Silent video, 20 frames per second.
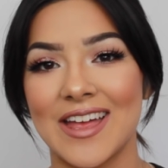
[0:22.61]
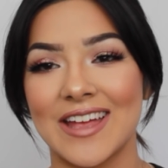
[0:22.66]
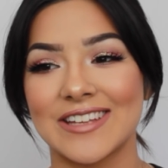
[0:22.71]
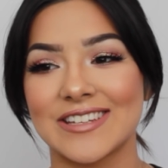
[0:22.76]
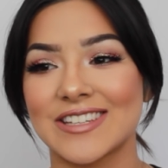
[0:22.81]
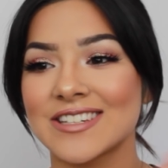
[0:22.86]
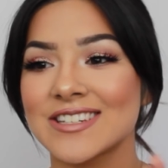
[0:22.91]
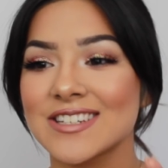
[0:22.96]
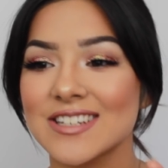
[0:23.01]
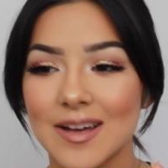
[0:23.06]
it
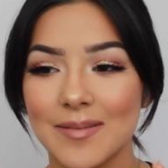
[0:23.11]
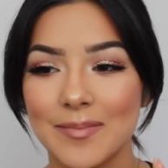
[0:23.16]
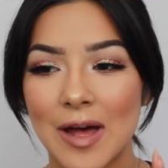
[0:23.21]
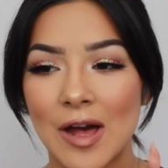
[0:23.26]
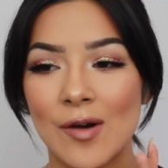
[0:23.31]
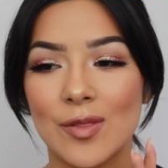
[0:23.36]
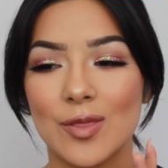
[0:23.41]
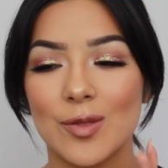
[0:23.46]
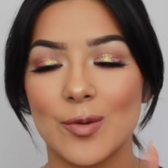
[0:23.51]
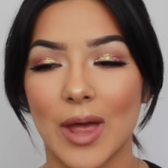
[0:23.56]
didn't come
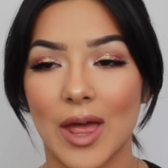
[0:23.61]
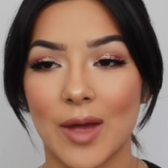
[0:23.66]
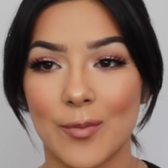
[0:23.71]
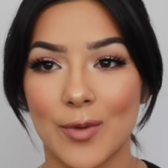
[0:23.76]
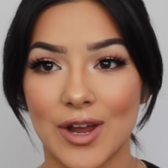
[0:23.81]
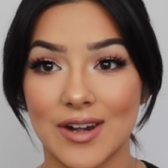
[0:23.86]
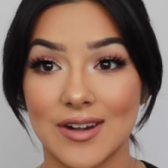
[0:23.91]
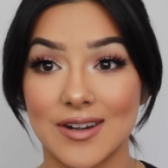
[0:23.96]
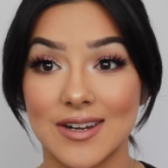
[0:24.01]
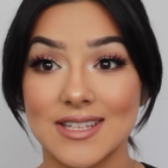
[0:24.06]
out the way I
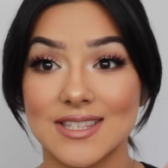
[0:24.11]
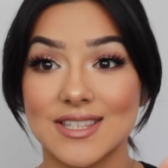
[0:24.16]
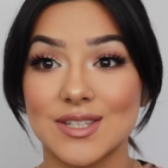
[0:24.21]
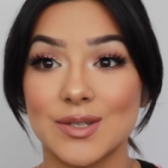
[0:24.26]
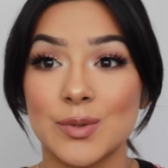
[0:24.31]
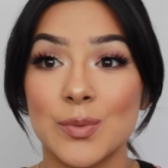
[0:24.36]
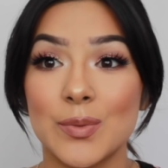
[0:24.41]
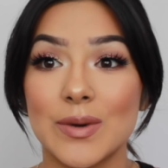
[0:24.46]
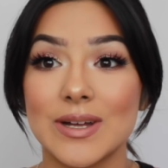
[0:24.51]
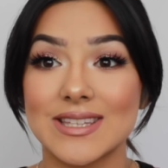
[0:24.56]
wanted it
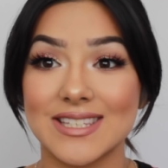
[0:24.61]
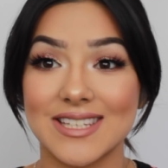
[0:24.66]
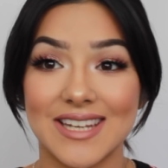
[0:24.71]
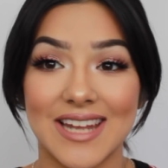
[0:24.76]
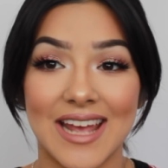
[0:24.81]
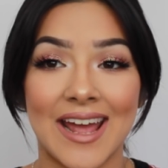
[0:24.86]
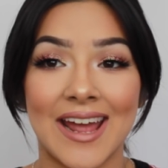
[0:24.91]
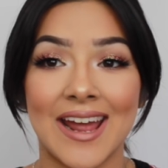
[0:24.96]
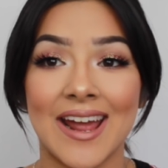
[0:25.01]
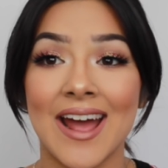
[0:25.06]
to, but
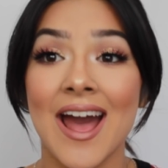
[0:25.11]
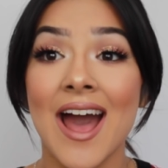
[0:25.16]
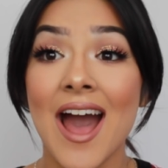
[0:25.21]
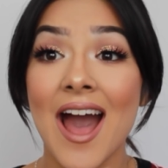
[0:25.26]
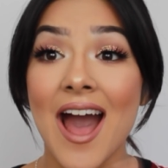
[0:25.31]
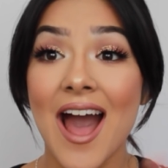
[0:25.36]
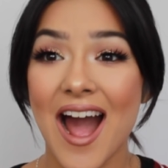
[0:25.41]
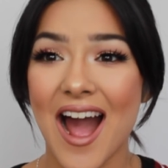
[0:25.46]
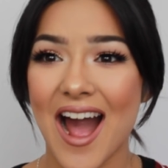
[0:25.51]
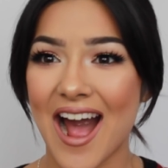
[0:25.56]
today
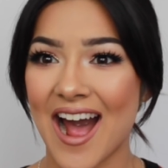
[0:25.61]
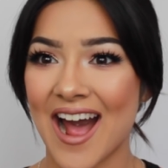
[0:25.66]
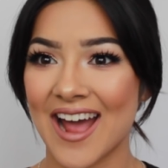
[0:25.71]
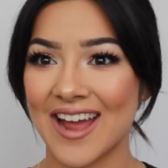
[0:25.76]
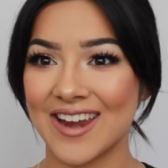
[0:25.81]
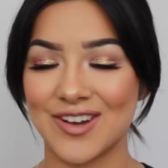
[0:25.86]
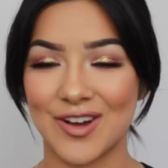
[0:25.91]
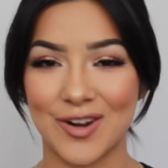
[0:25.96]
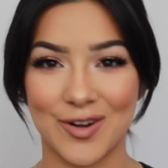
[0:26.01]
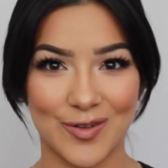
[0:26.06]

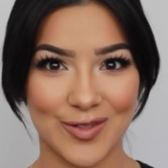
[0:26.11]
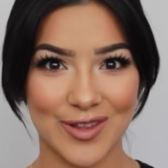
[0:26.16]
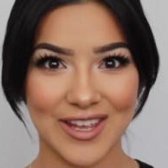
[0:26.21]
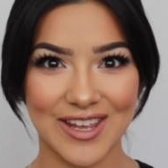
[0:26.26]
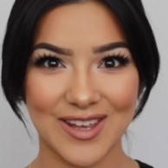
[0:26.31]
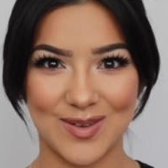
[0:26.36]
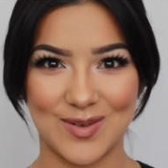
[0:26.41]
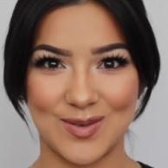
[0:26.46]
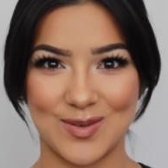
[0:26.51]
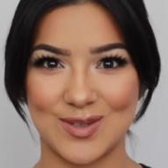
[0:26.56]
I not only
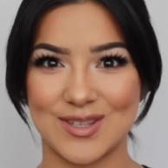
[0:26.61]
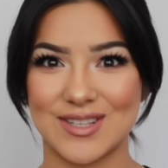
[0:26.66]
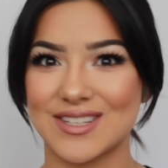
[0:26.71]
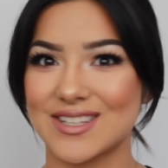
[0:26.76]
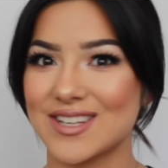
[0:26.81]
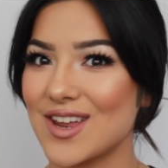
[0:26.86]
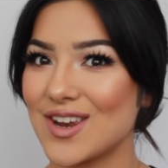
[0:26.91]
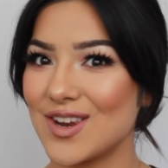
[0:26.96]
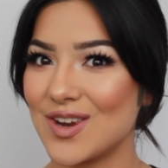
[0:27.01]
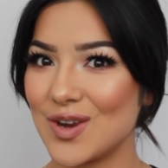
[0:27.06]

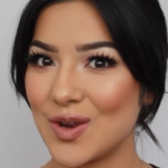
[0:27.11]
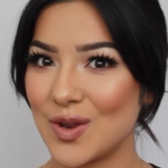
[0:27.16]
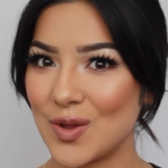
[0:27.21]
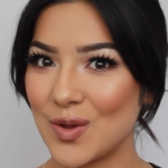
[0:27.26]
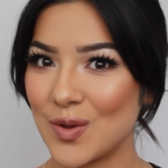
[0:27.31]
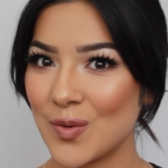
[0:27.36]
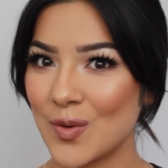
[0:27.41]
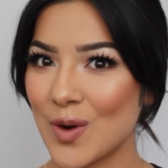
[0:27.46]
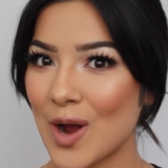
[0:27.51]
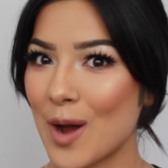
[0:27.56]
used
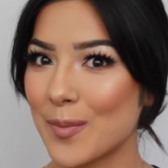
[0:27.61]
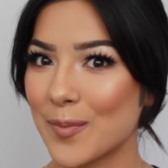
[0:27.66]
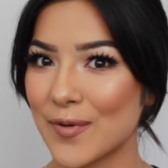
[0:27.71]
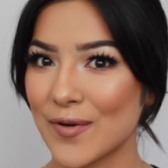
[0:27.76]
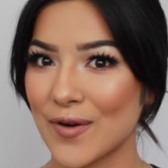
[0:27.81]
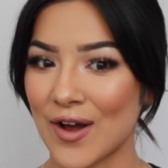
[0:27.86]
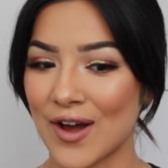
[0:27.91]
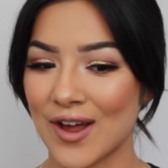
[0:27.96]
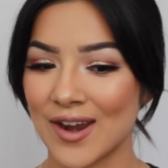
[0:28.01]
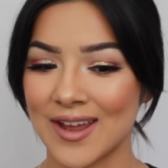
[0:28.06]
new
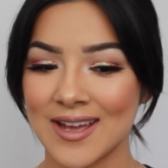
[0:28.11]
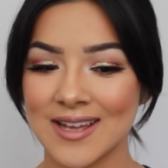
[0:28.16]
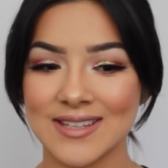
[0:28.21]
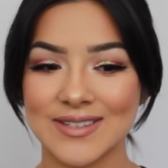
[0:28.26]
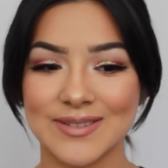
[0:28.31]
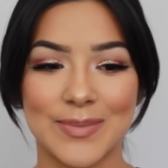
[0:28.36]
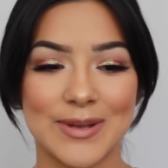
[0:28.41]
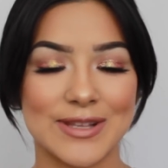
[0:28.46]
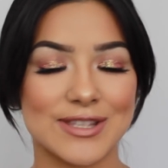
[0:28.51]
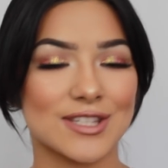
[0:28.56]

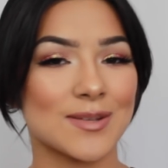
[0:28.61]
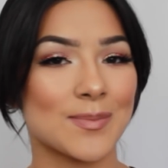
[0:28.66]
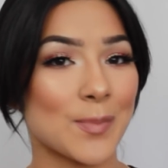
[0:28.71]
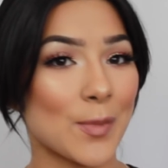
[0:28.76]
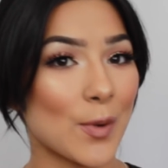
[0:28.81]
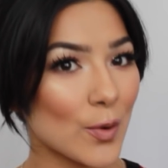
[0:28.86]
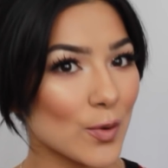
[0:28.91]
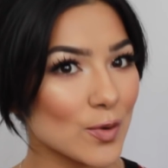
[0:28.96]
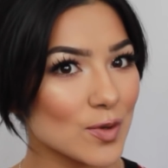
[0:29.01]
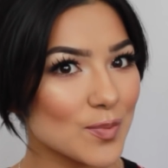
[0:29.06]
products but
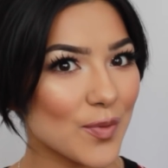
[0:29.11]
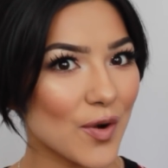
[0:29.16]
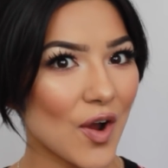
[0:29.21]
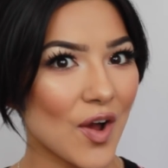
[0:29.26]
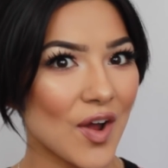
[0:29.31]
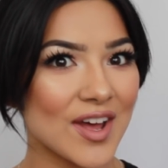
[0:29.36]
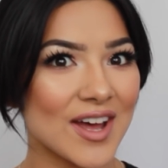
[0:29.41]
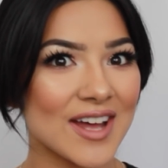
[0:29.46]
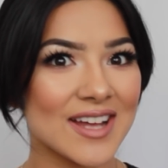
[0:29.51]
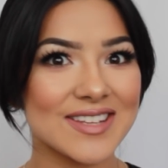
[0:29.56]
some old
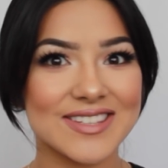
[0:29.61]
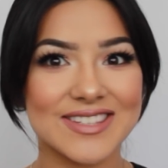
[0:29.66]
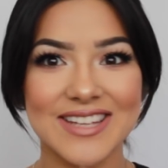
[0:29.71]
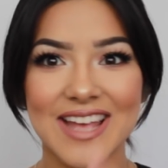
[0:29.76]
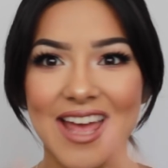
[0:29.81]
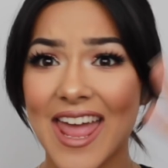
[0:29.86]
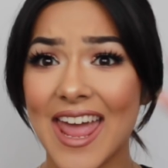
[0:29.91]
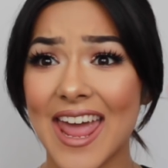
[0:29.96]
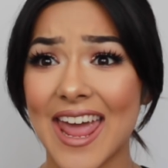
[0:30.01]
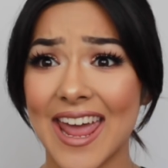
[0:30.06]
products,
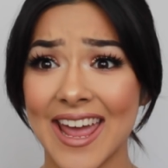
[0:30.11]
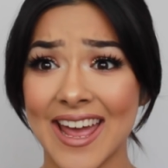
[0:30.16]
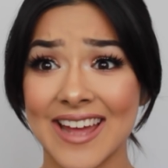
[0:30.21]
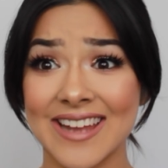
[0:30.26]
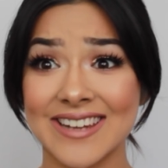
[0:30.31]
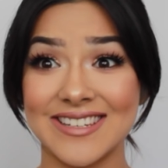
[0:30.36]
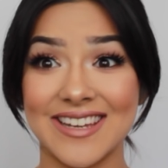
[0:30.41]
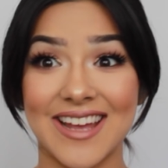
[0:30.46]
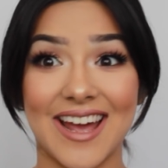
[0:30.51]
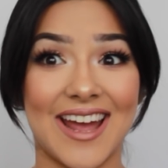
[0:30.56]

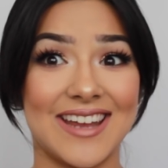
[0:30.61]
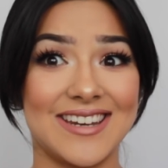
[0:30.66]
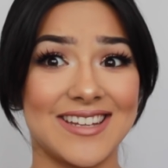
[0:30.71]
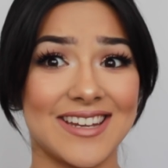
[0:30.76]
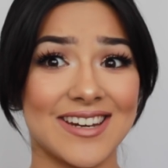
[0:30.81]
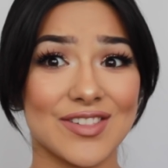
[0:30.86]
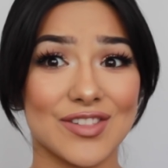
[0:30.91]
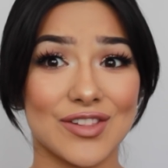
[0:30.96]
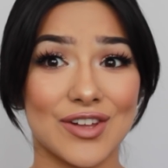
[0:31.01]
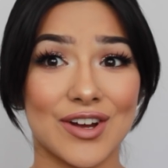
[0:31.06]
and I
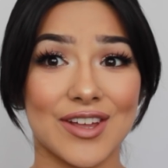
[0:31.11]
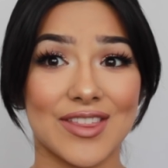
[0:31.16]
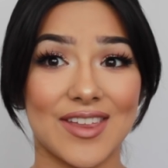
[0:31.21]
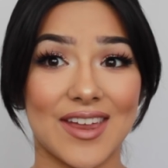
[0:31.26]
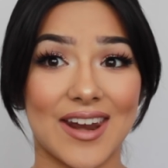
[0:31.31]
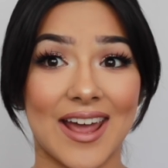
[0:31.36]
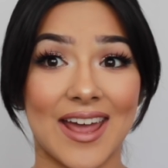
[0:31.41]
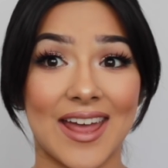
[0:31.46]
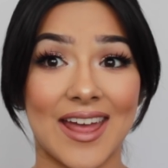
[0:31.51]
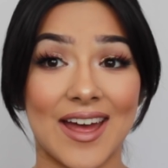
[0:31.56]
did a look
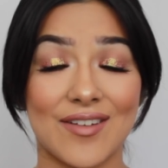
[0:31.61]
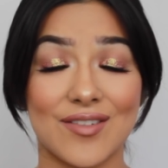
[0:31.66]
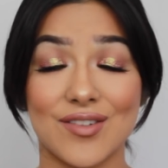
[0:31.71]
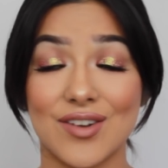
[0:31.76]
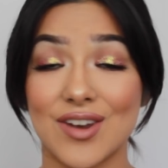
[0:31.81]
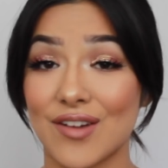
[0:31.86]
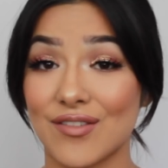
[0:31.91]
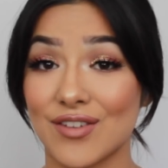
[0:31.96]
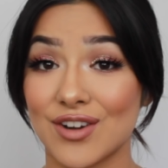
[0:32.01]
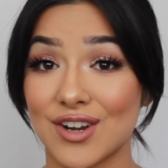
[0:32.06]
that I have
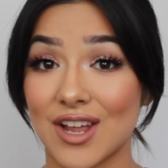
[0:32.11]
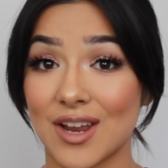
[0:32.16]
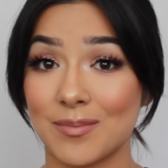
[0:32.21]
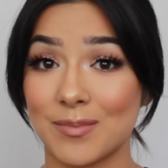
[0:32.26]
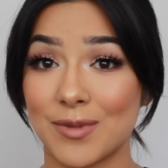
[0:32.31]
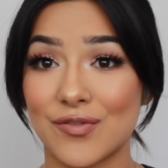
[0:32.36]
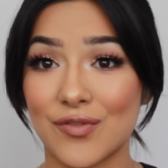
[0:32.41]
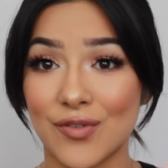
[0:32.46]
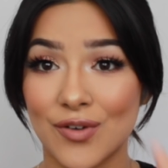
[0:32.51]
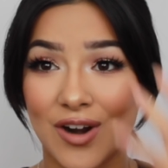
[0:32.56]
never done
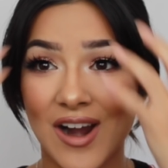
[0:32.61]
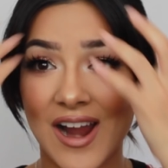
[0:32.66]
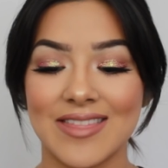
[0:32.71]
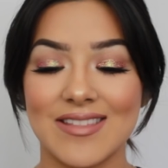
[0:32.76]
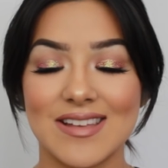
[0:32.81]
before.